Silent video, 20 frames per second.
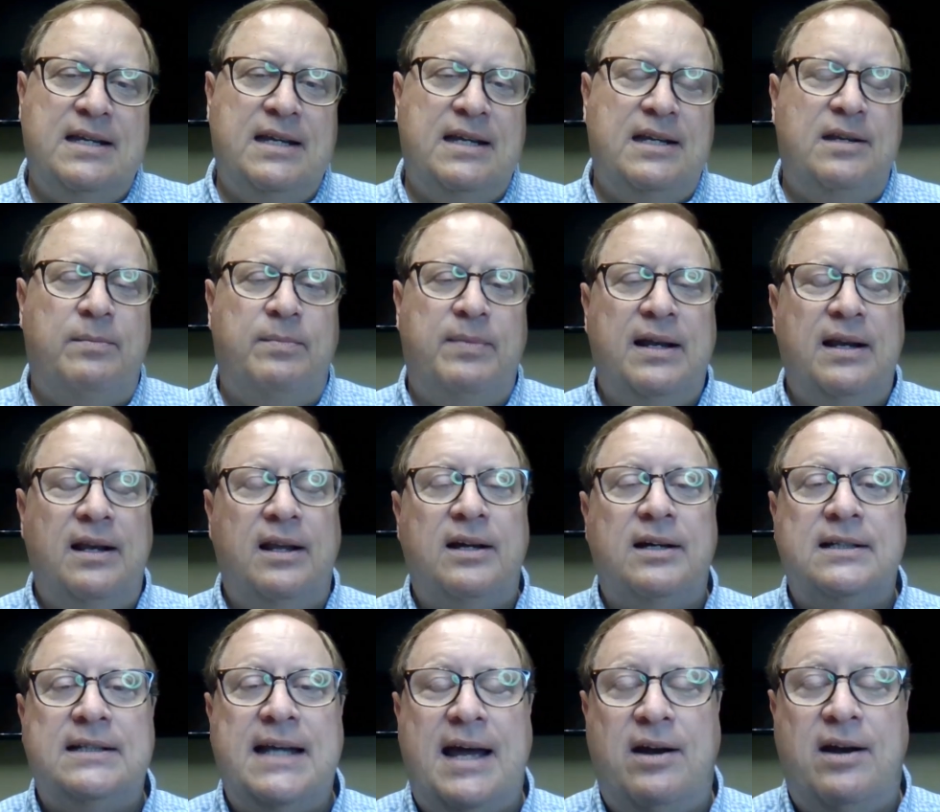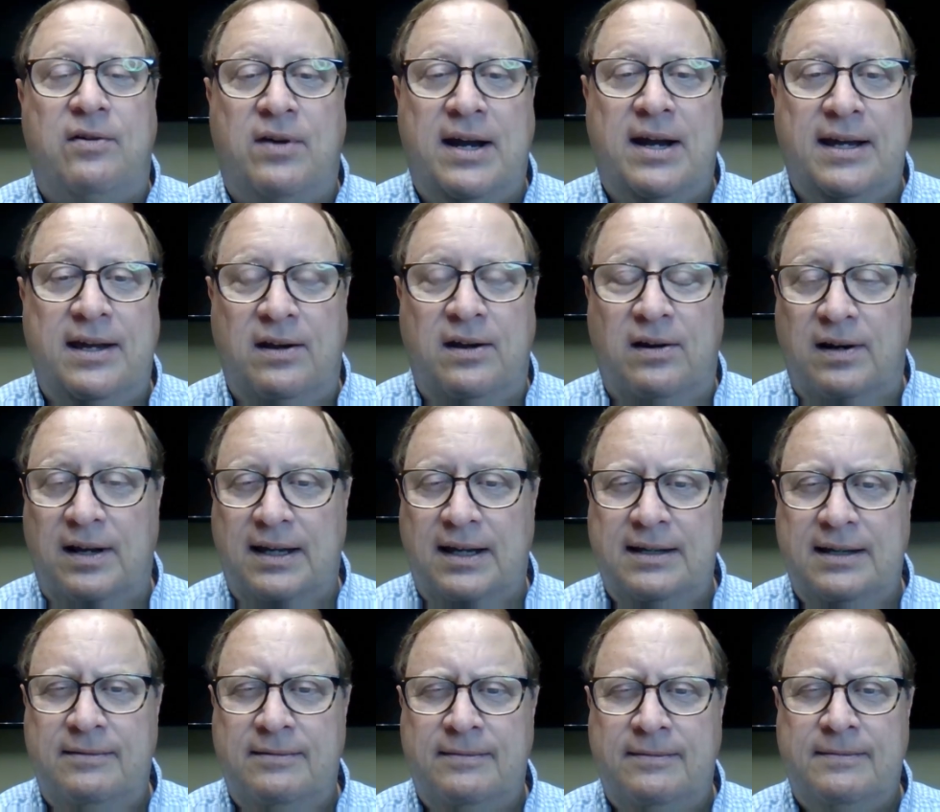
need to be looked at regularly.